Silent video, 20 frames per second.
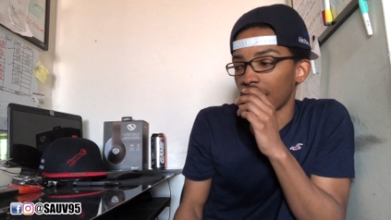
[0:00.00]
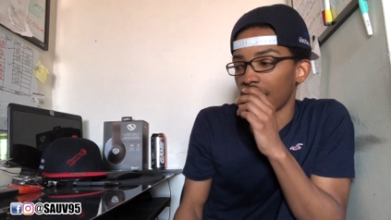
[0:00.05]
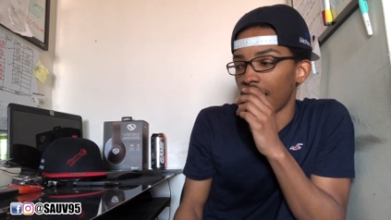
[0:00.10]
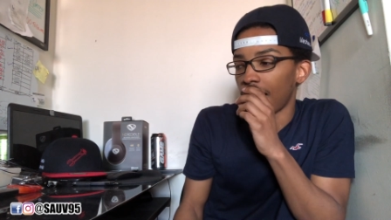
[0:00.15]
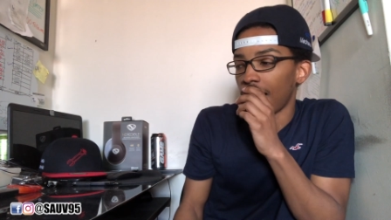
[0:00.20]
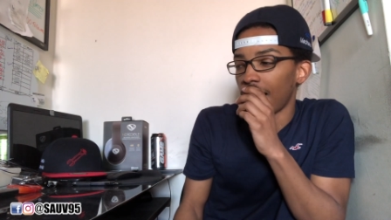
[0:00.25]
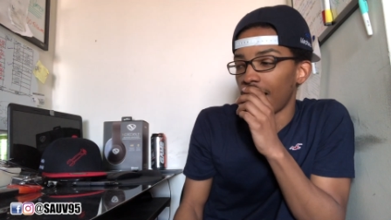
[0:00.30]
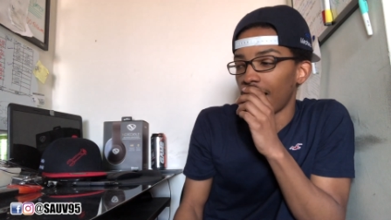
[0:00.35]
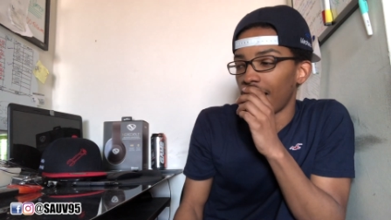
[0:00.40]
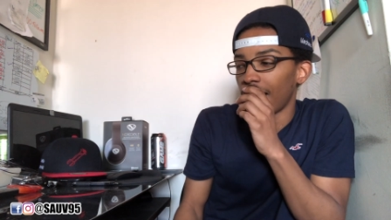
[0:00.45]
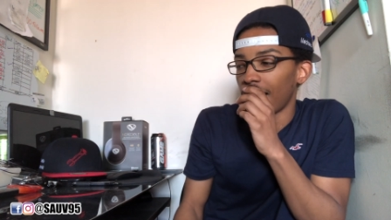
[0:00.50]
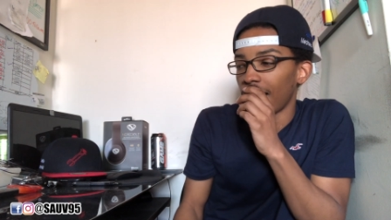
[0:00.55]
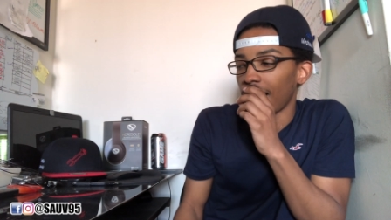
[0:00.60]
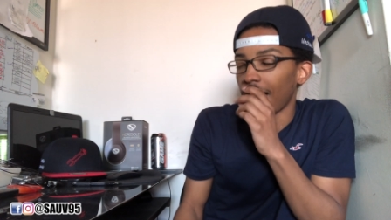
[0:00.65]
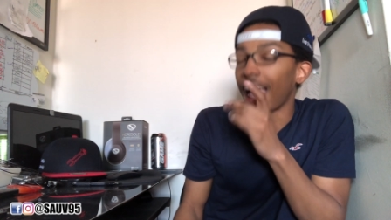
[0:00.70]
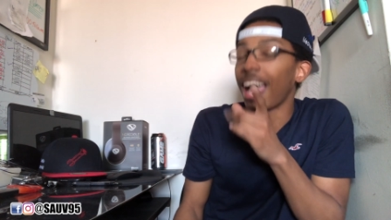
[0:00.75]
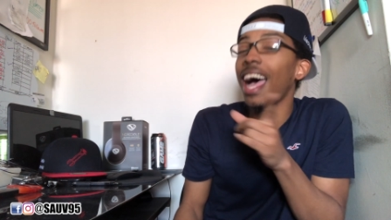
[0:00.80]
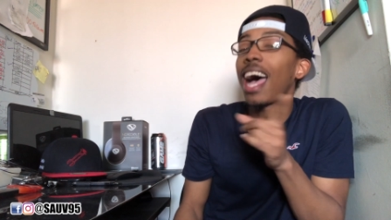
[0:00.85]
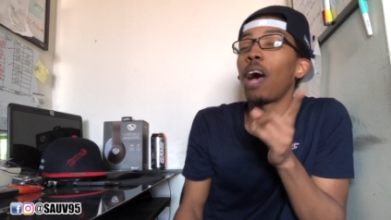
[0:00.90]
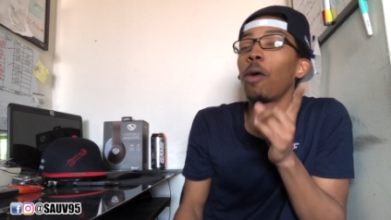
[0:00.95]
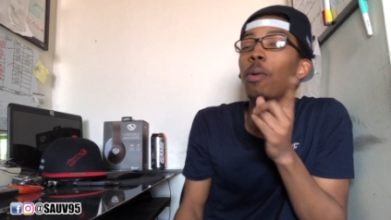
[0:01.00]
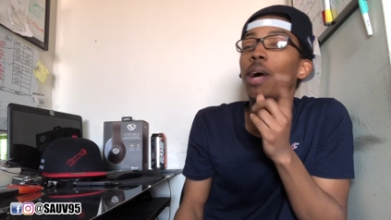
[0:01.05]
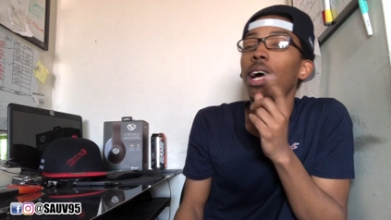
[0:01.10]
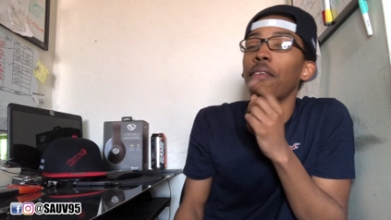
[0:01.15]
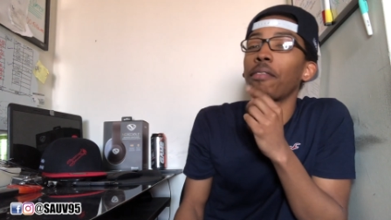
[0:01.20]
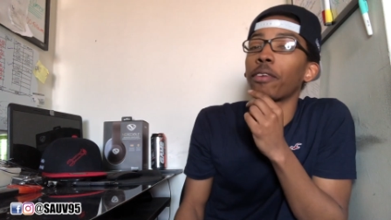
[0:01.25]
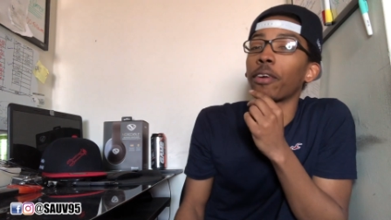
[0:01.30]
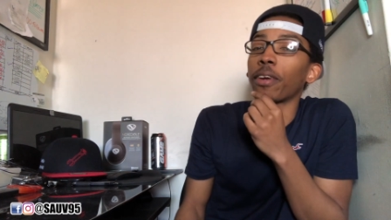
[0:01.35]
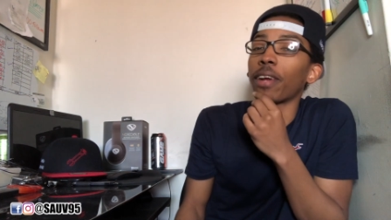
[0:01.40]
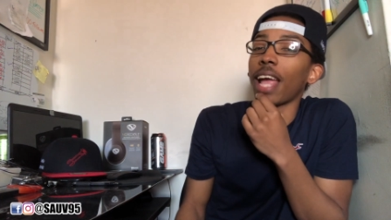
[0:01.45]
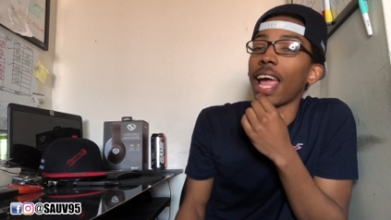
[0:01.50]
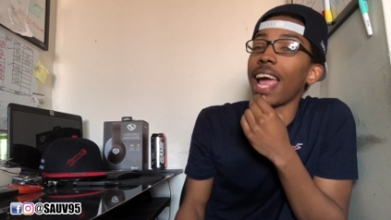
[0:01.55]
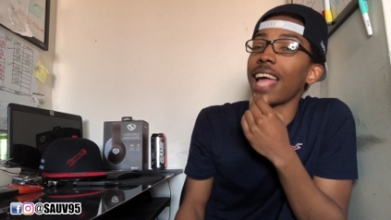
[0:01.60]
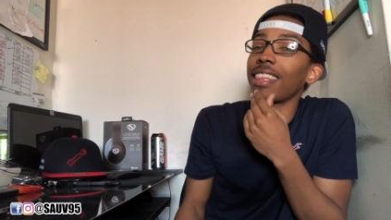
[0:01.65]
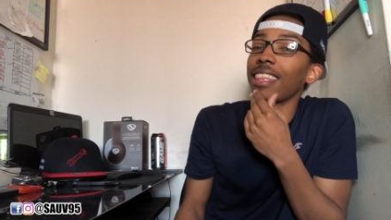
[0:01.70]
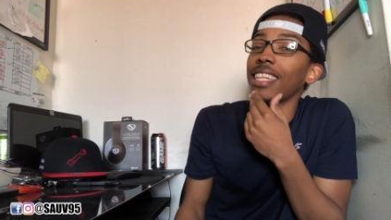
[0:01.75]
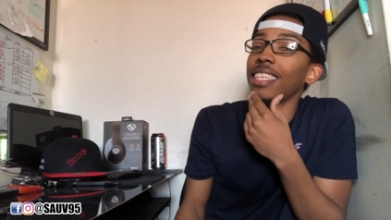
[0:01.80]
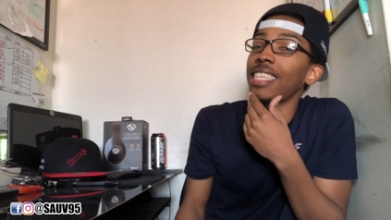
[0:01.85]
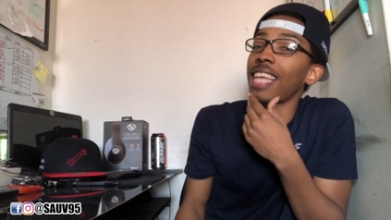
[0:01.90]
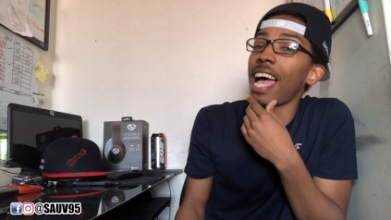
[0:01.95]
However,
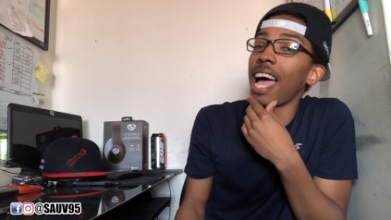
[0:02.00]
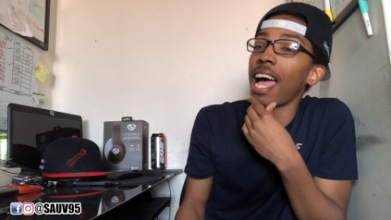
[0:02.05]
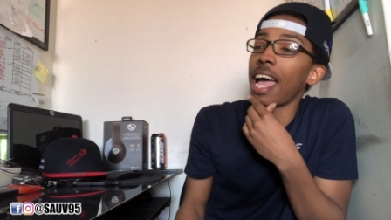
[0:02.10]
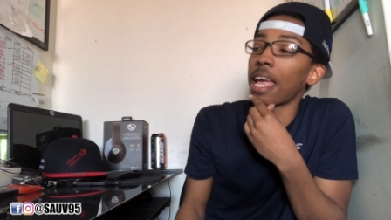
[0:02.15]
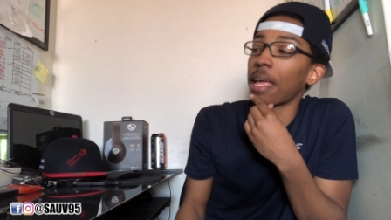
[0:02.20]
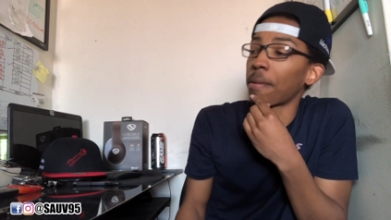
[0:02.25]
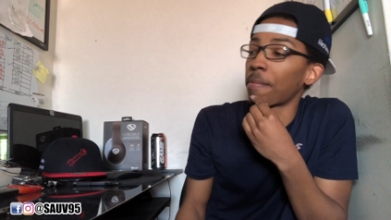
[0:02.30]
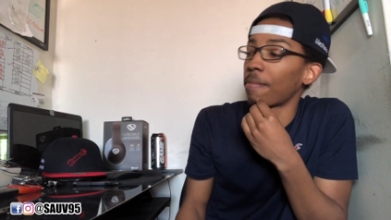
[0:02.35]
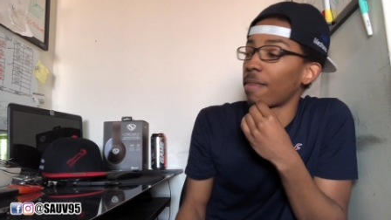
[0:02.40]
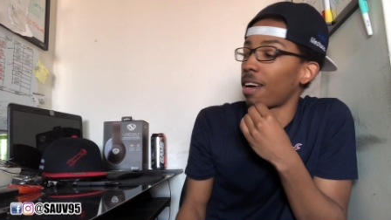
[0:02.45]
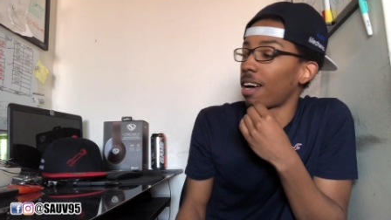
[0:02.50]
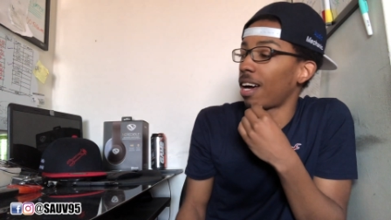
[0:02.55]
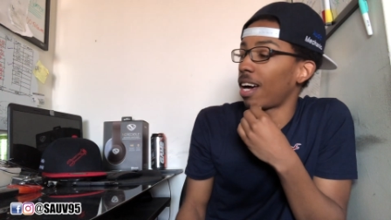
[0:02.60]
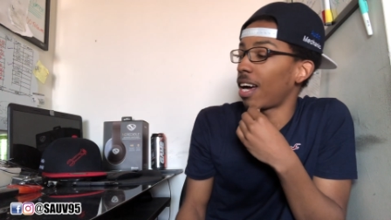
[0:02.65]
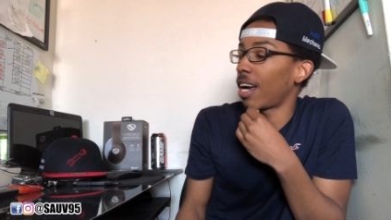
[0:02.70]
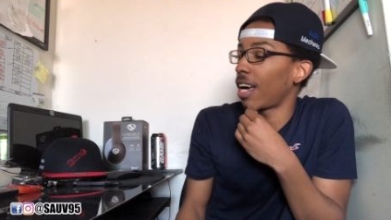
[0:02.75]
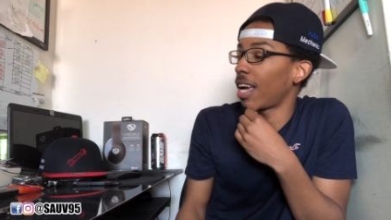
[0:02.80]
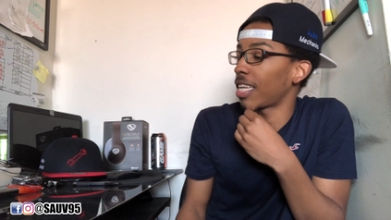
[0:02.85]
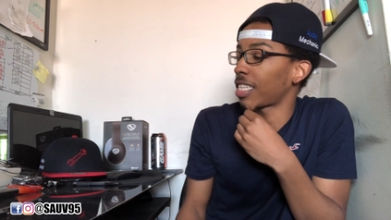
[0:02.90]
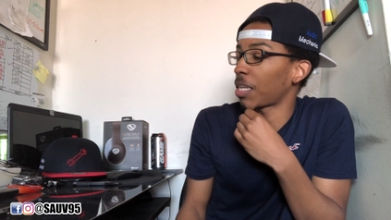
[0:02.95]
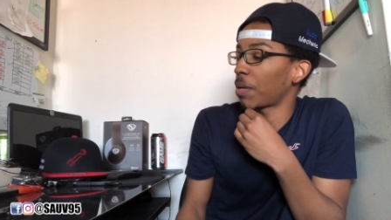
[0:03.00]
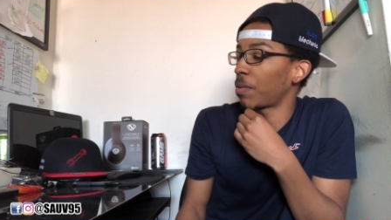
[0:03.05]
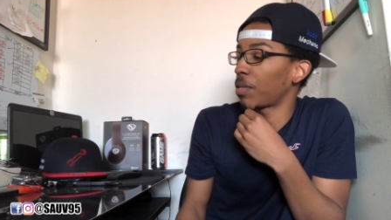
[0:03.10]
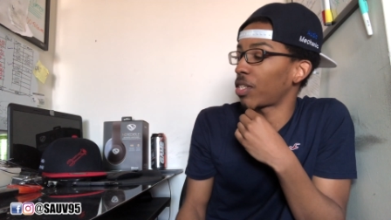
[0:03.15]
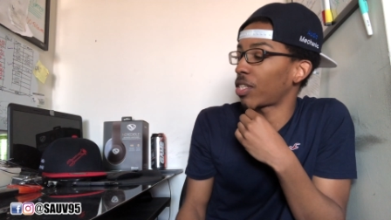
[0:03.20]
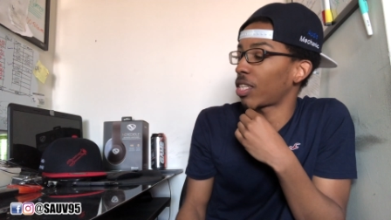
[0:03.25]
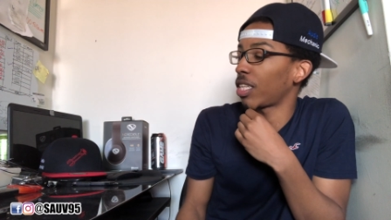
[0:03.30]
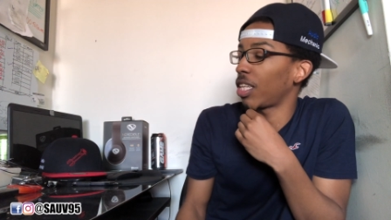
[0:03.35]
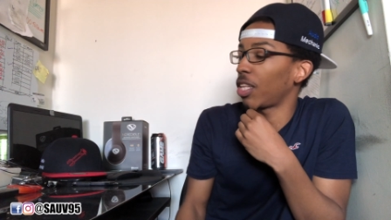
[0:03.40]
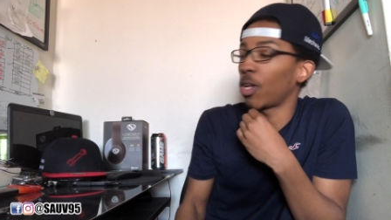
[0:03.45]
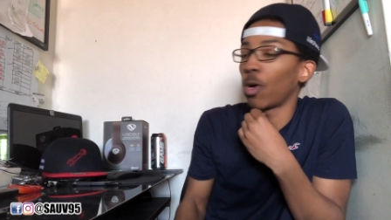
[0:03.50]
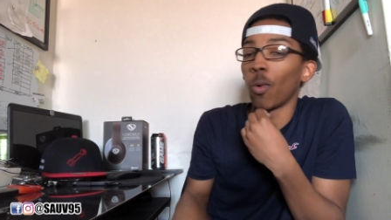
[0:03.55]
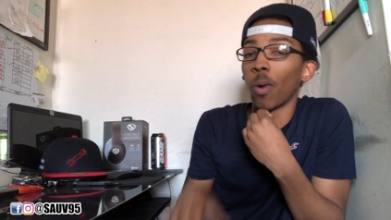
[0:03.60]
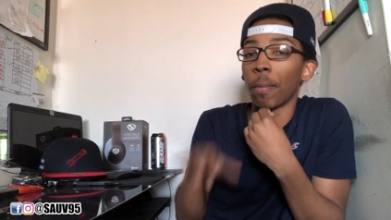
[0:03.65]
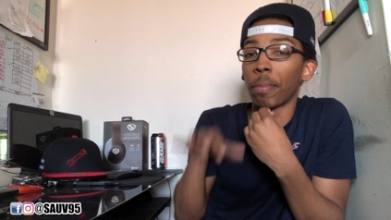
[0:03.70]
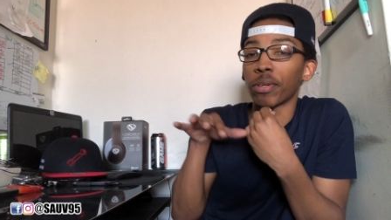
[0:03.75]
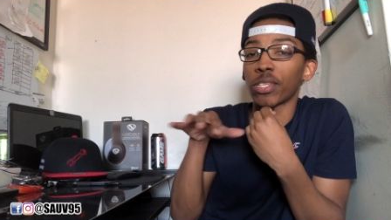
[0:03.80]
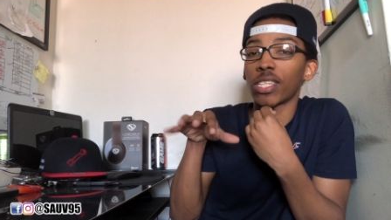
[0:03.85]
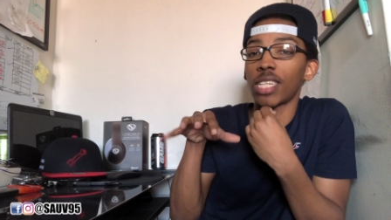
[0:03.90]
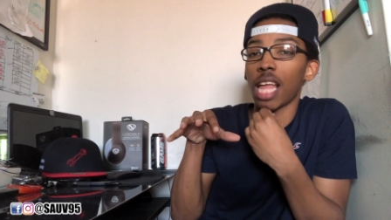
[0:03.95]
at the time, as I was just a little
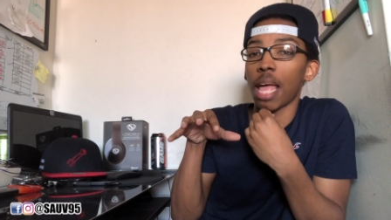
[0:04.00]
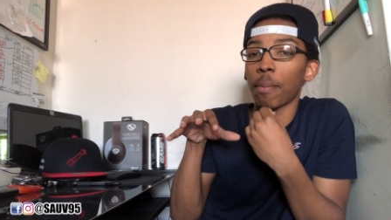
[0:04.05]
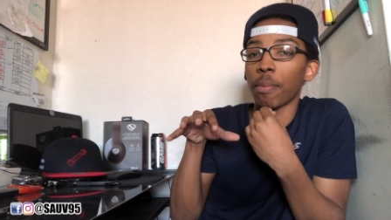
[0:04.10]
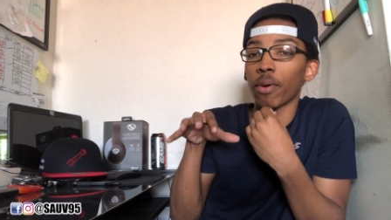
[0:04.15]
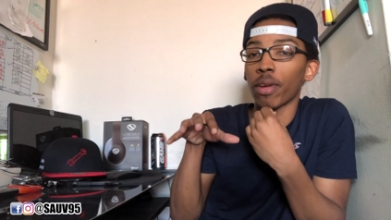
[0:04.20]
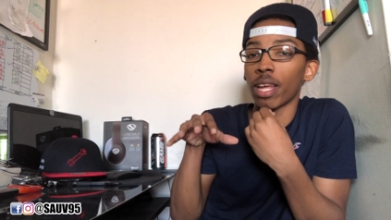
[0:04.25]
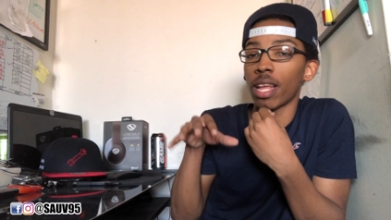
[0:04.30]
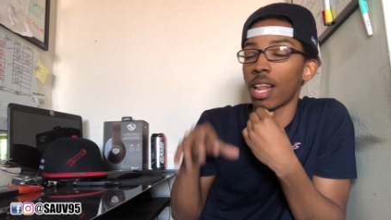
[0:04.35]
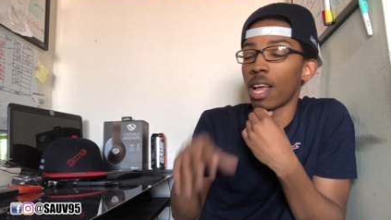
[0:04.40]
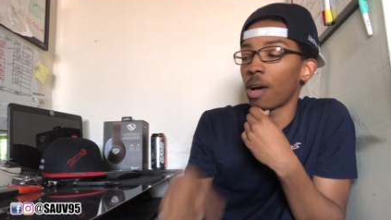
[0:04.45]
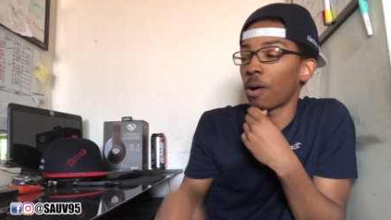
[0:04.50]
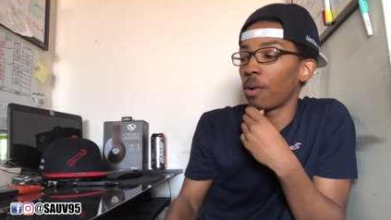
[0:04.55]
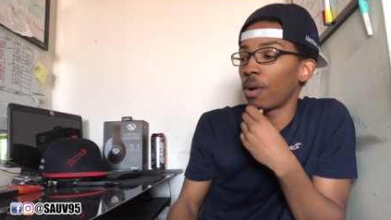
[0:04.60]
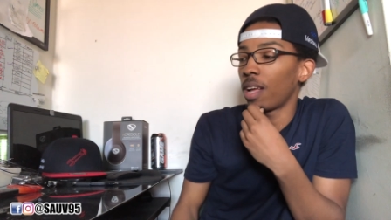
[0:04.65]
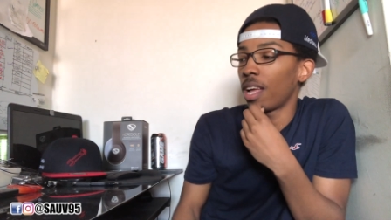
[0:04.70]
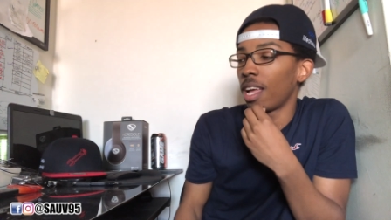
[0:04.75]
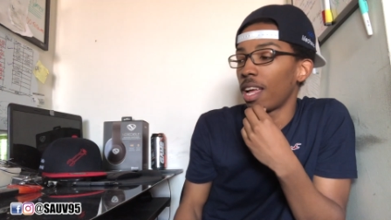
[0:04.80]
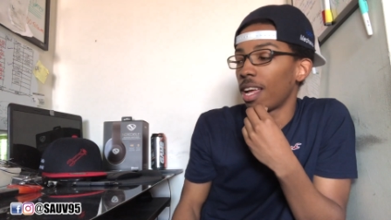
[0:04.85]
whippersnapper, you know,